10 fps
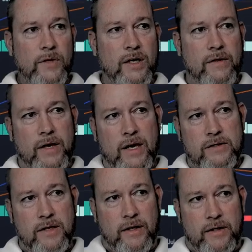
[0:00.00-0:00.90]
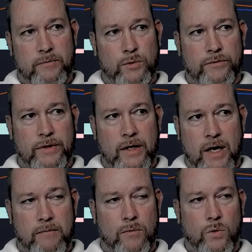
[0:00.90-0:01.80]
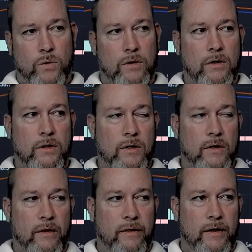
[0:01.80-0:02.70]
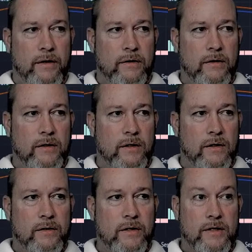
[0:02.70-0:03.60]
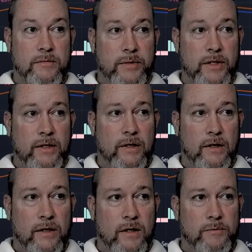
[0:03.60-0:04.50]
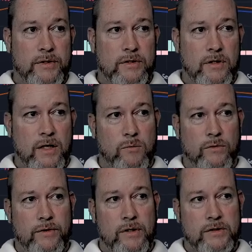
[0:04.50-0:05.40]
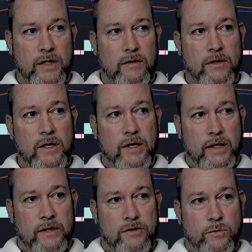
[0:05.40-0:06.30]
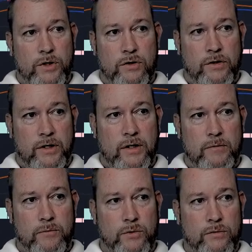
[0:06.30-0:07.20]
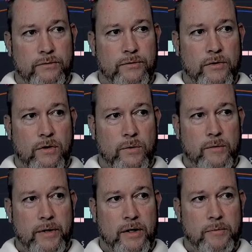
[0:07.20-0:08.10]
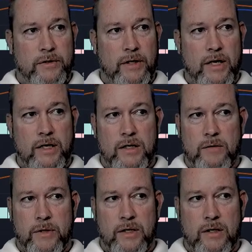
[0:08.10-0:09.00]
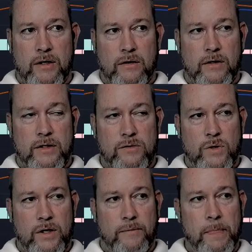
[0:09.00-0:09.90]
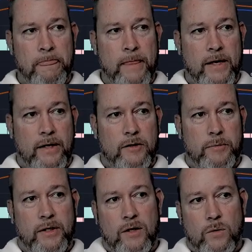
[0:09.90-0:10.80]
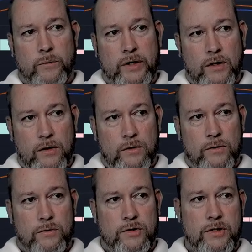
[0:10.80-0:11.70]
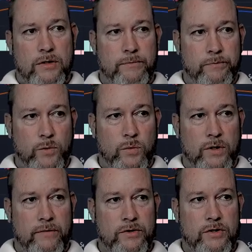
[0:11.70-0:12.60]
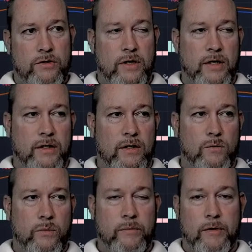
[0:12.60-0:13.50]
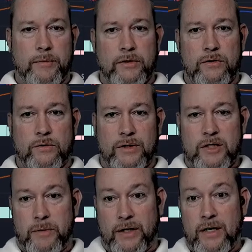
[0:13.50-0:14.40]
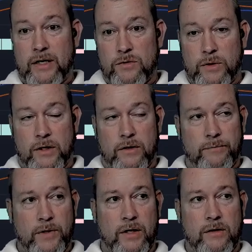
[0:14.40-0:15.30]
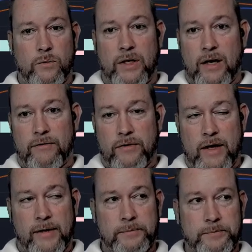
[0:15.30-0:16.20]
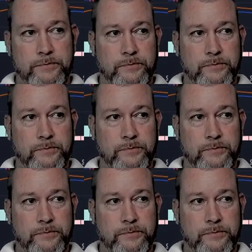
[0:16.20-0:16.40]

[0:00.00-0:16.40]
And the NASDAQ can move a lot more than the S&P. It's a lot more volatile. And so we could get a move all the way back up to the 8 EMA here as well. Now, depending on where we close, will give us a good idea on what we might be able to expect next week and the week after that.